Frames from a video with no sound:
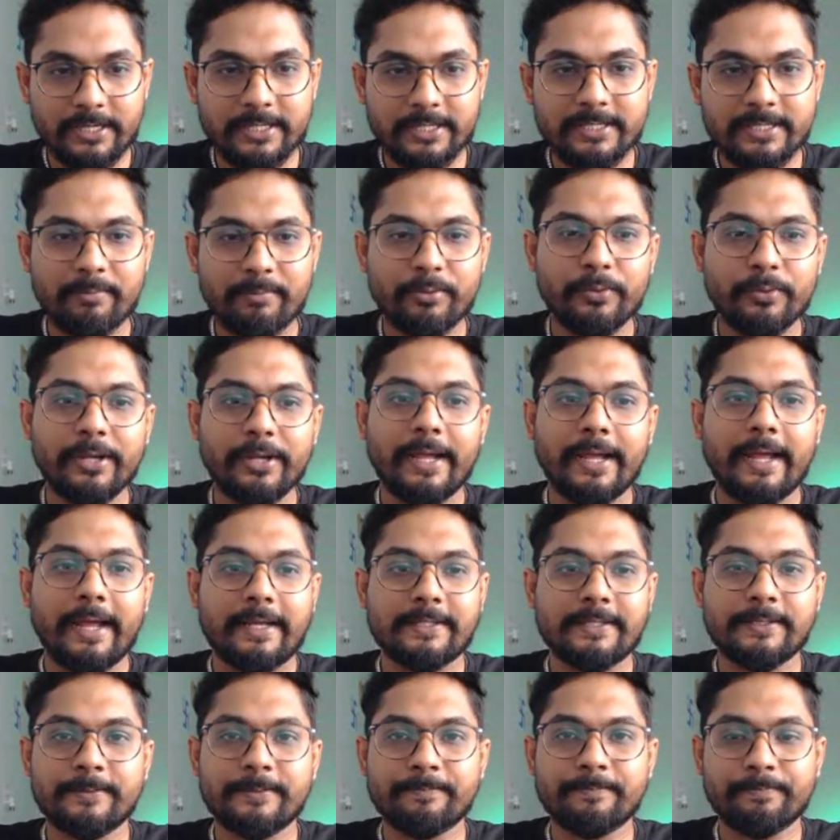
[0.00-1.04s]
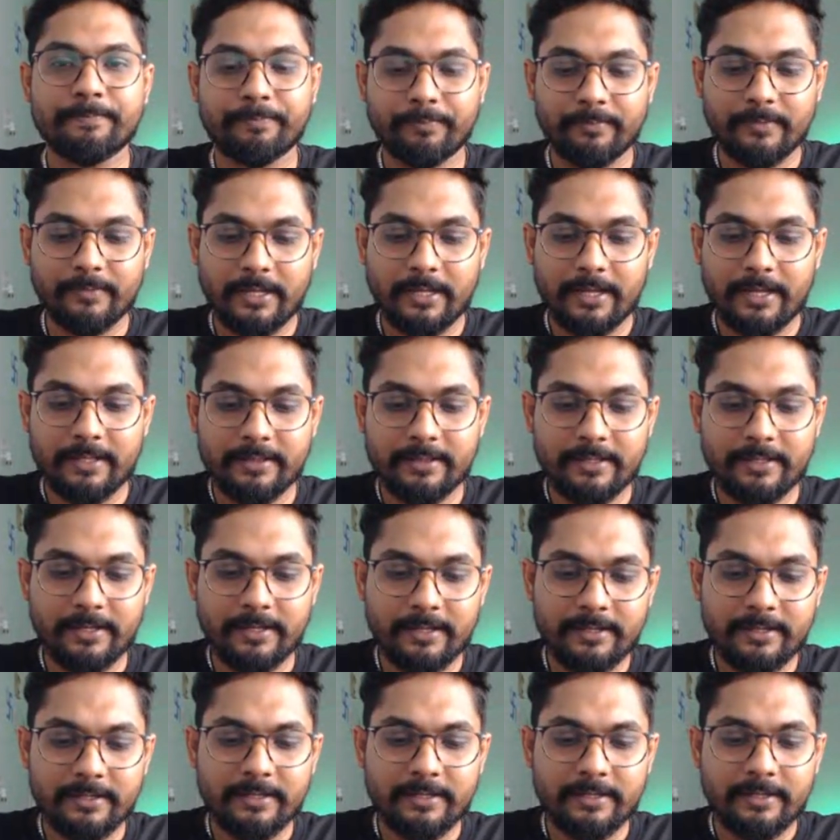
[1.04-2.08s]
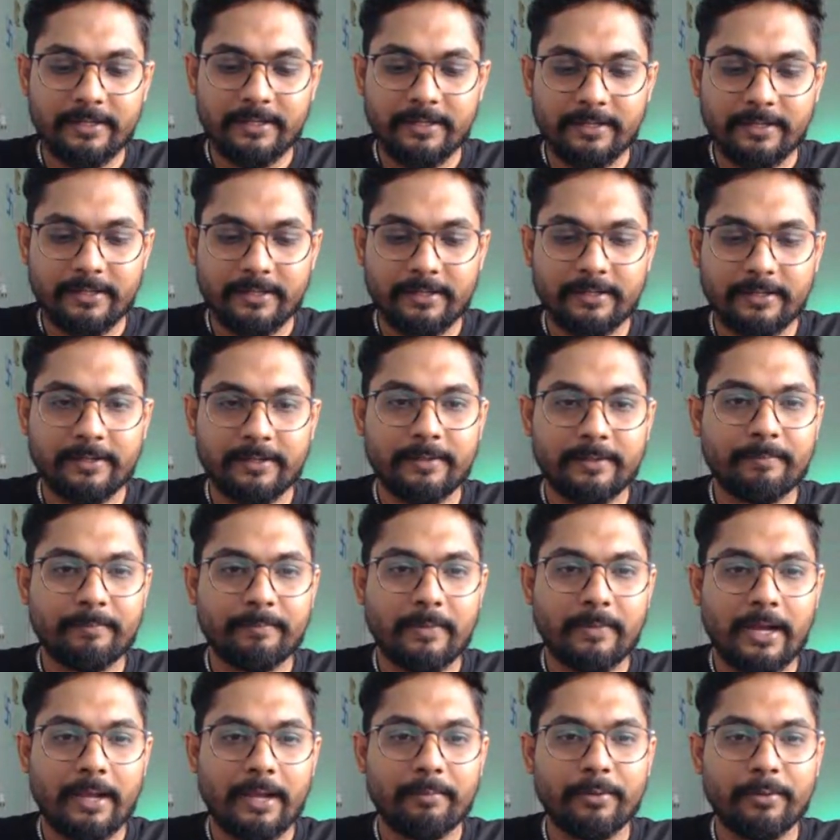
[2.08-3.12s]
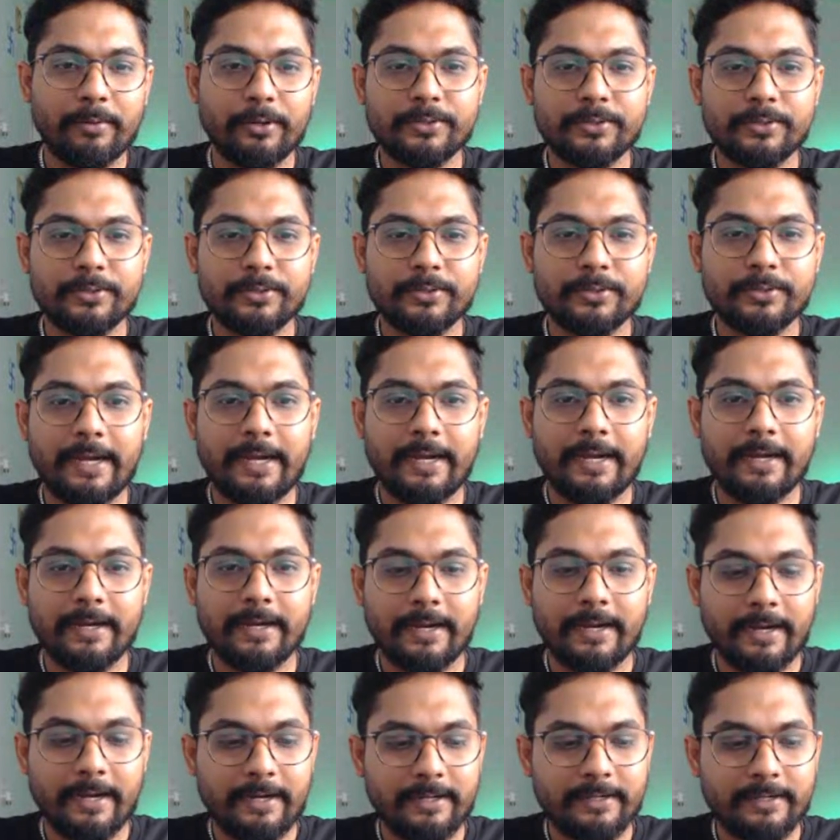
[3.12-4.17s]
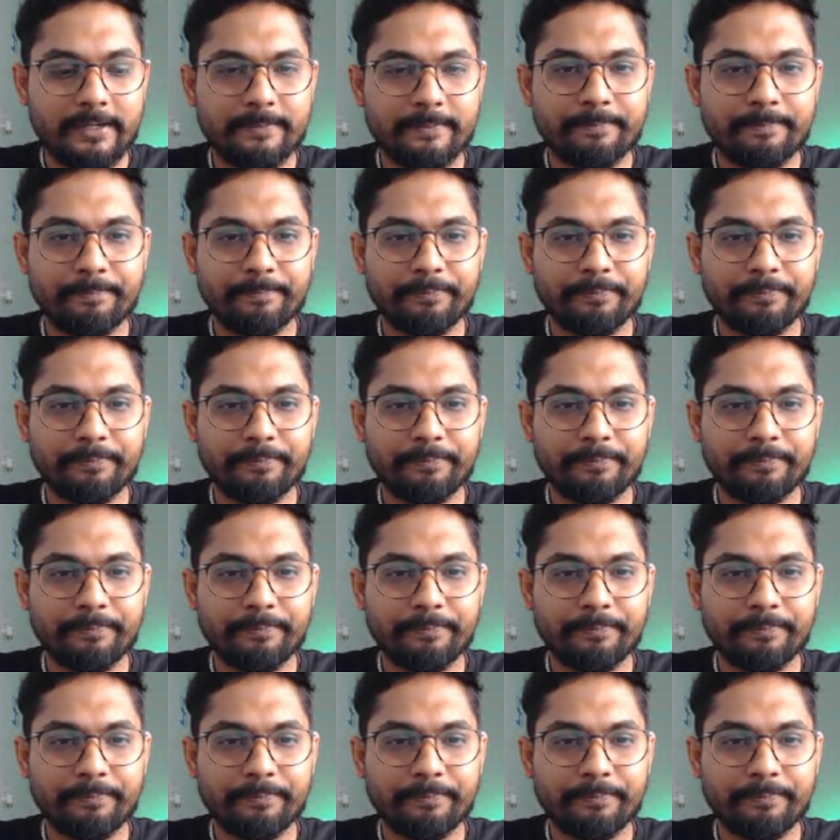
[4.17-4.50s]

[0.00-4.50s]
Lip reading: Let's say I'm doing x, and then I'm going to say indent